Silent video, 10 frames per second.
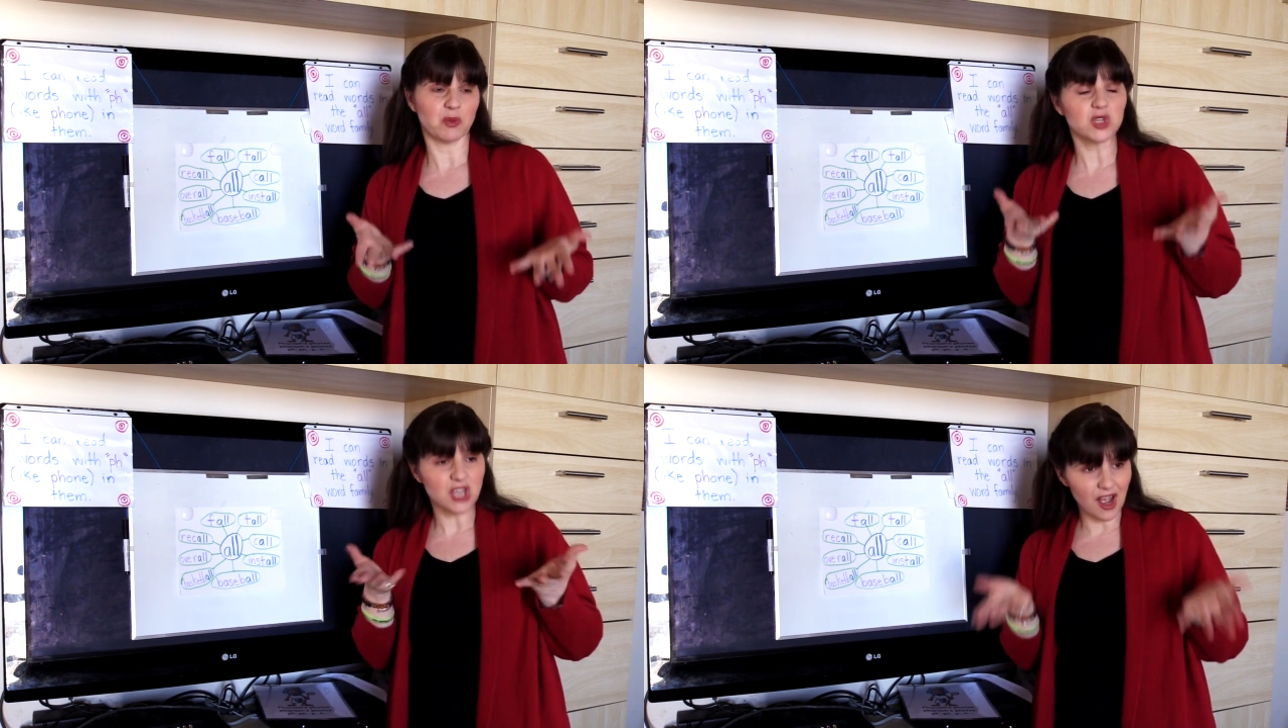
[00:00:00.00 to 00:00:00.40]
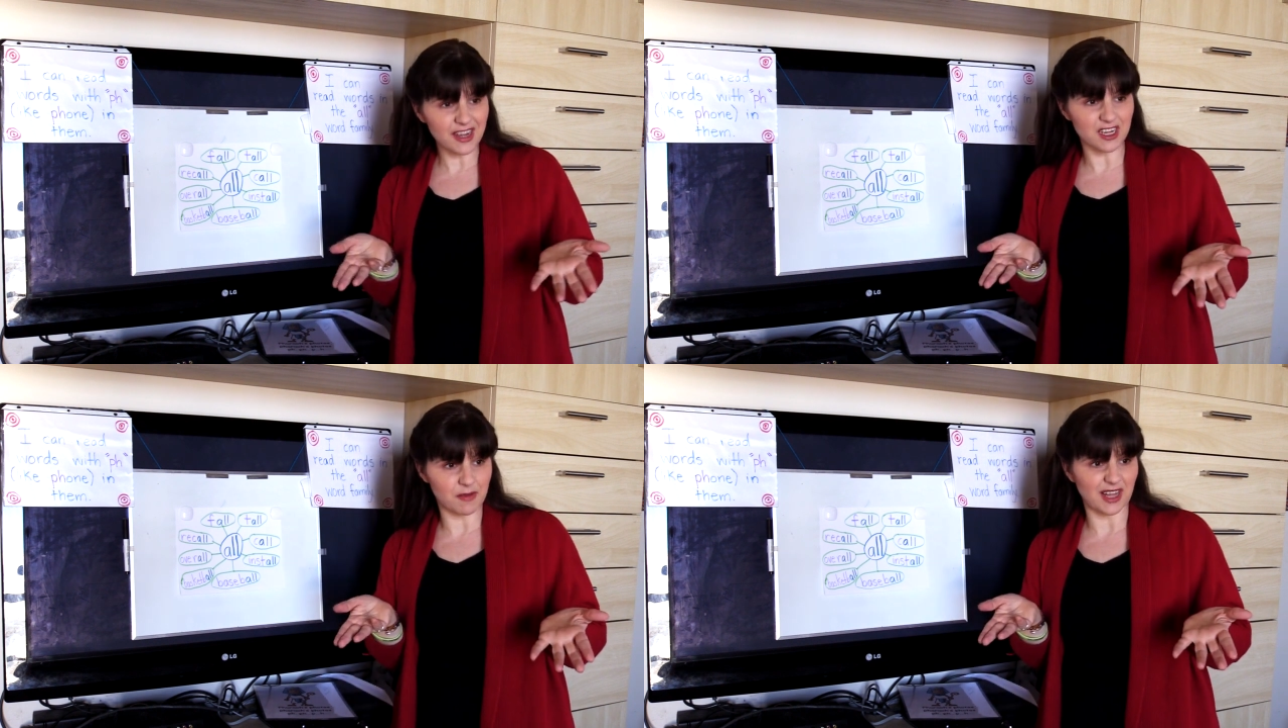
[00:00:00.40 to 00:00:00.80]
We're
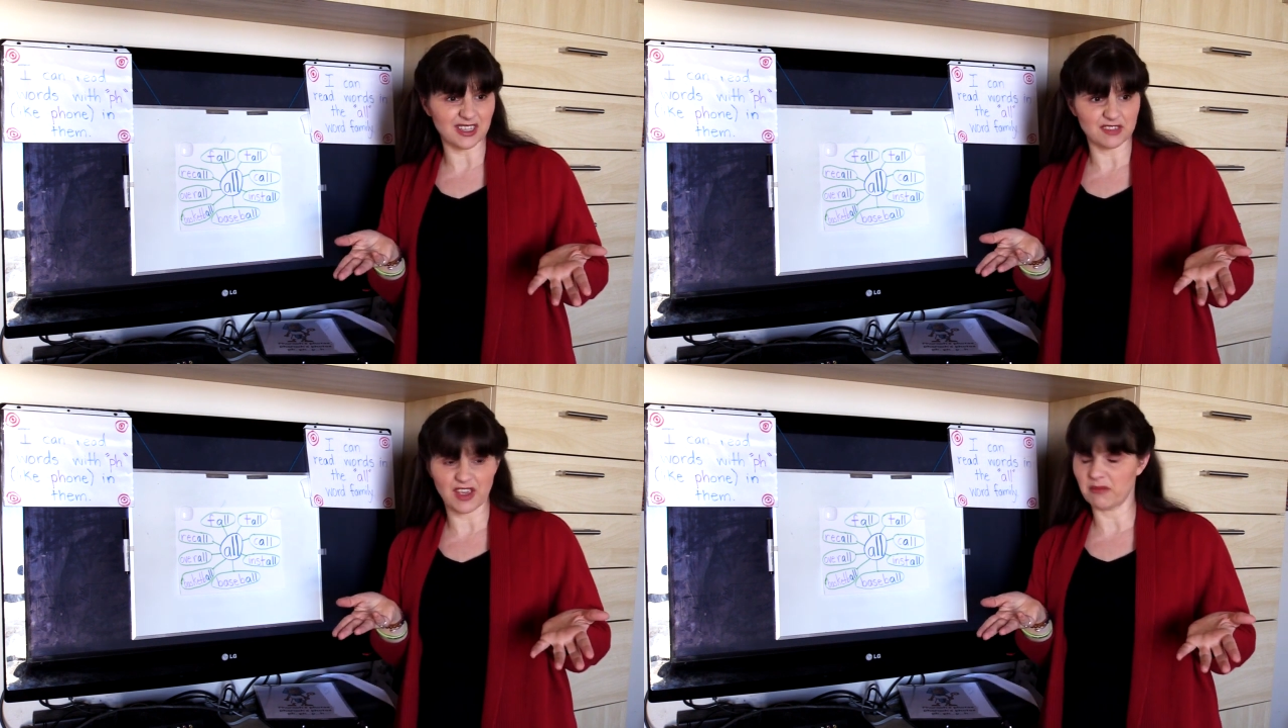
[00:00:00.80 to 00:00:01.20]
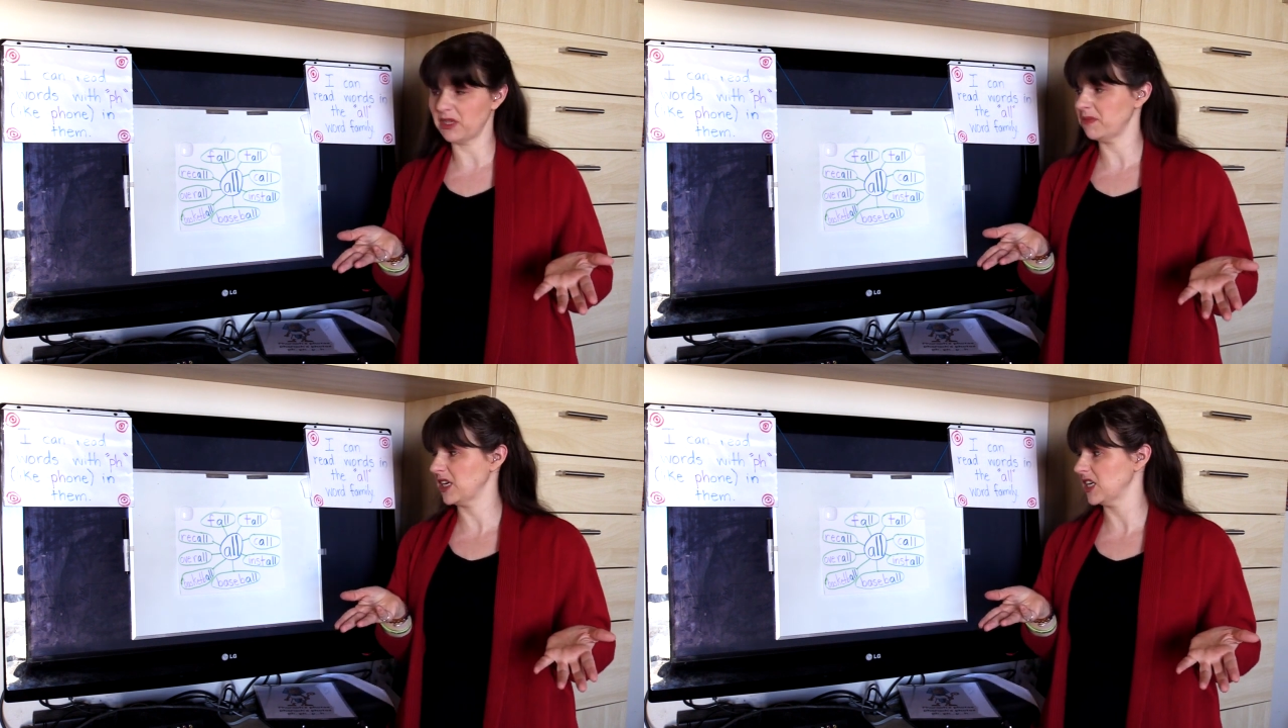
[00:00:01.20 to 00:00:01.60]
talking about this
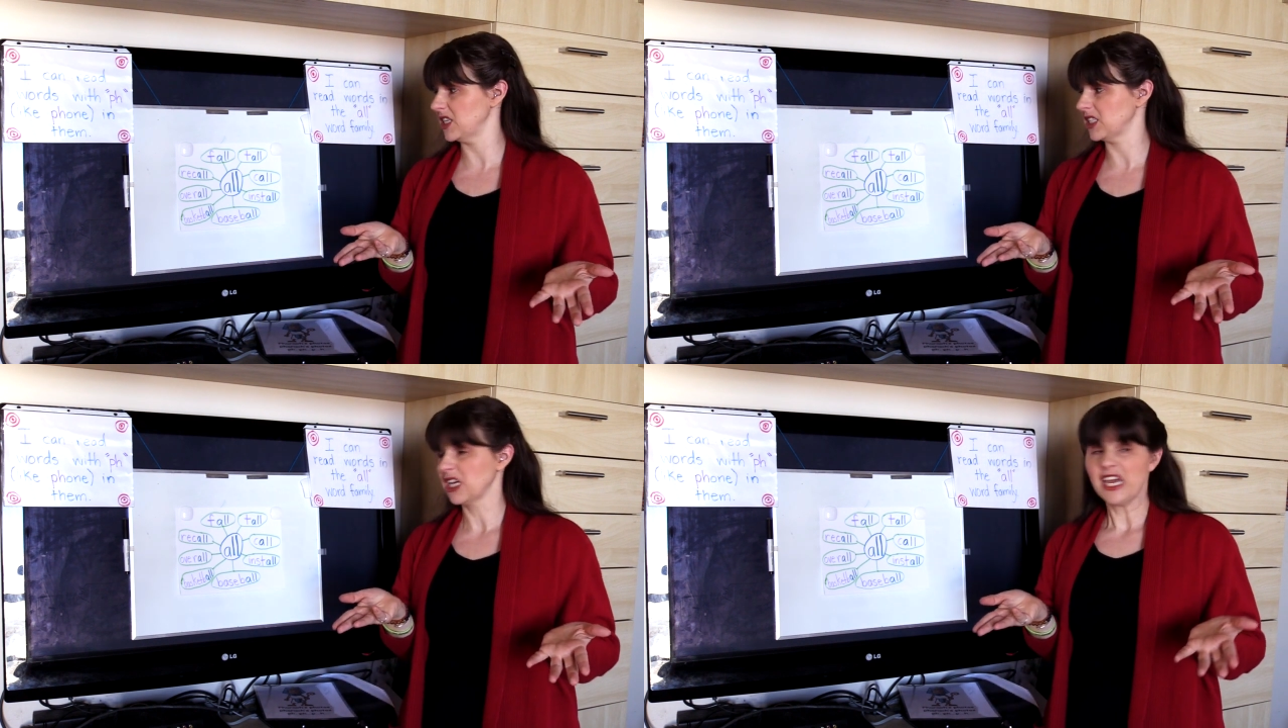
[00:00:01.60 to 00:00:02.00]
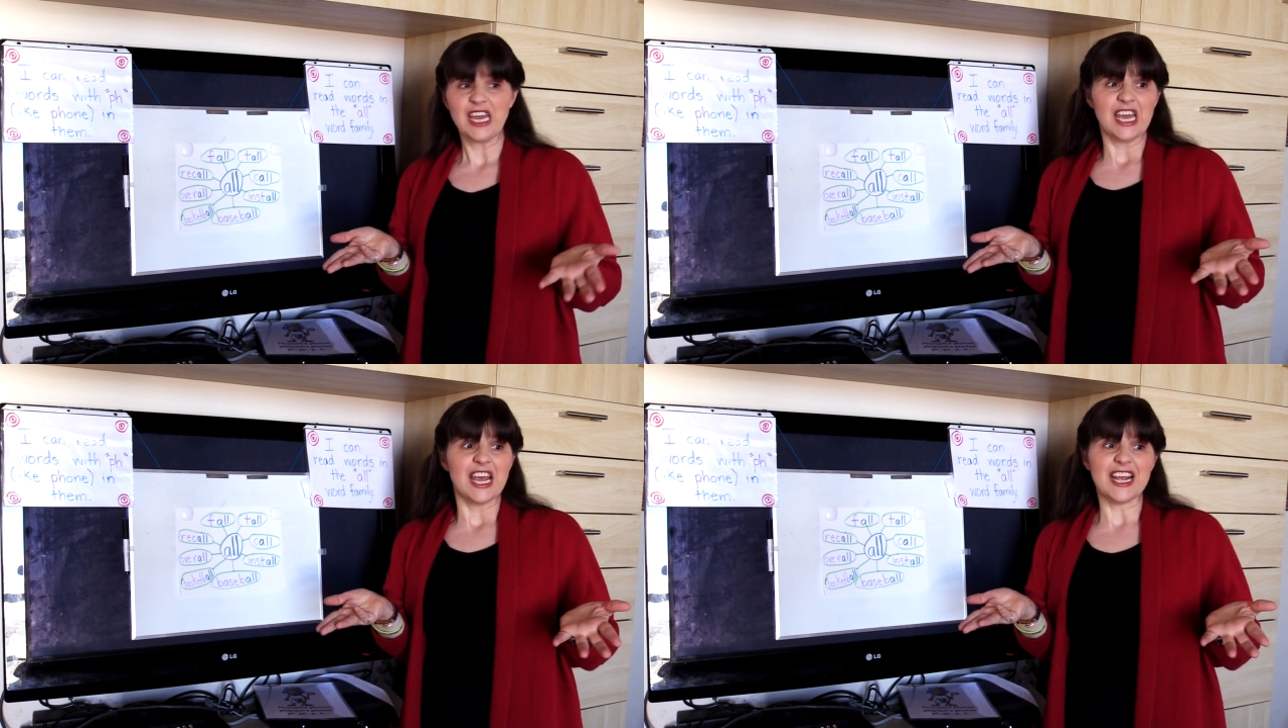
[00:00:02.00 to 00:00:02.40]
family because
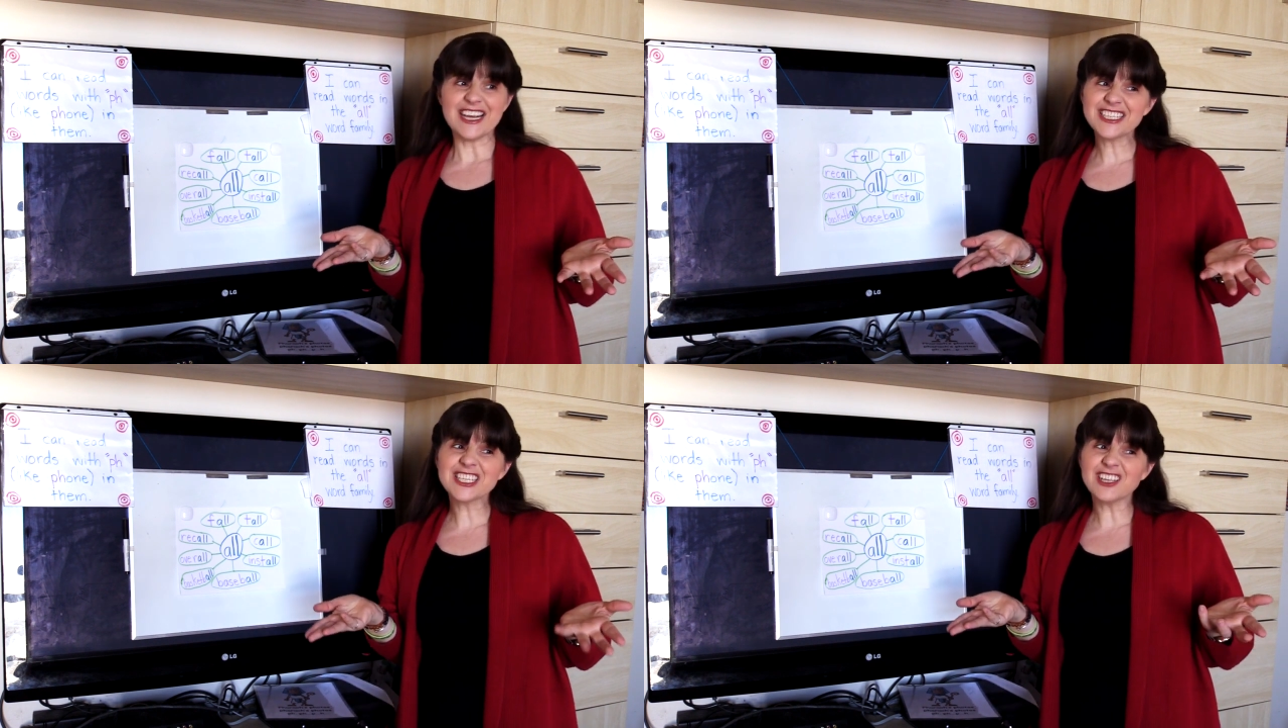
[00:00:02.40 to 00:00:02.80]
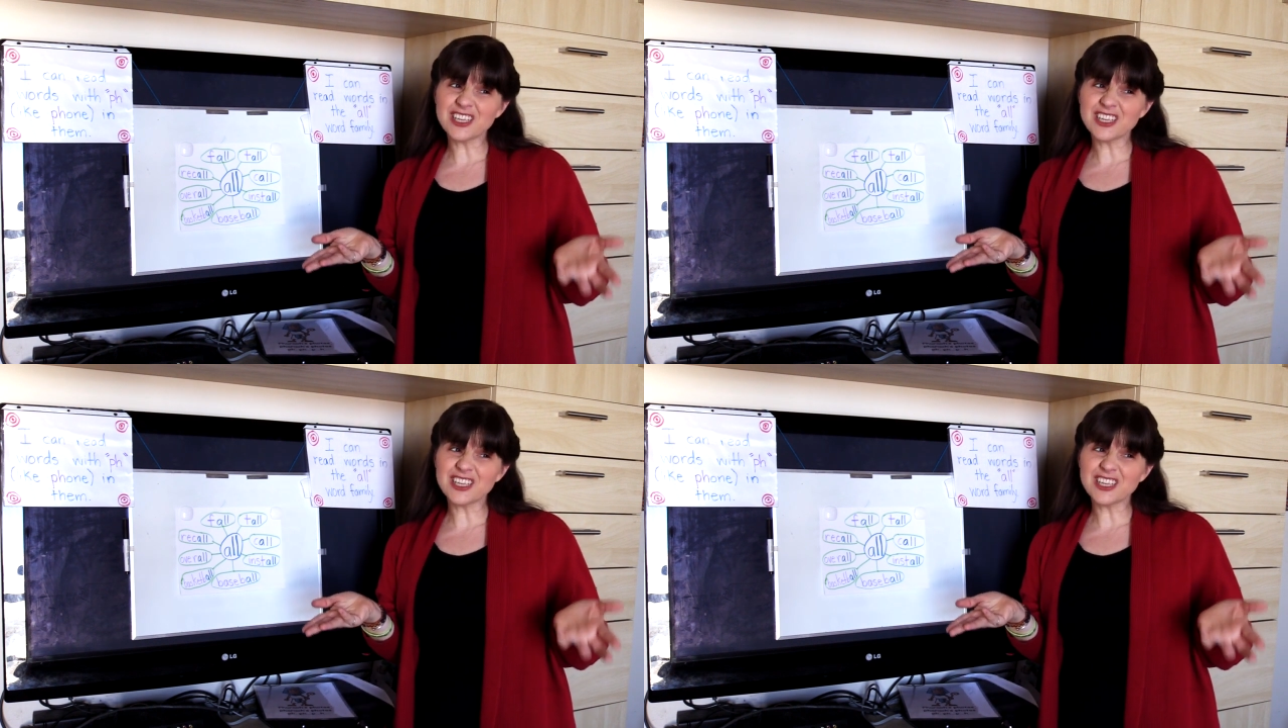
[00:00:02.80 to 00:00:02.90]
it's a